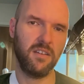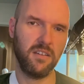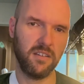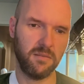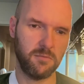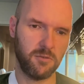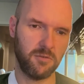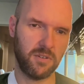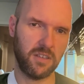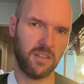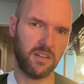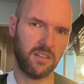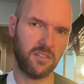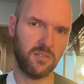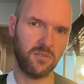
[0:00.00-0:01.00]
I'm already
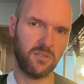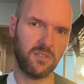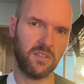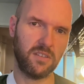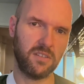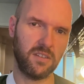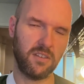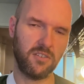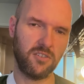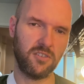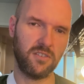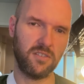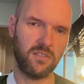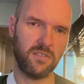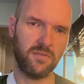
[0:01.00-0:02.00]
getting those
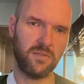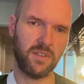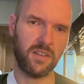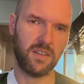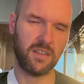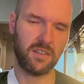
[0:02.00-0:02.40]
sensations of like,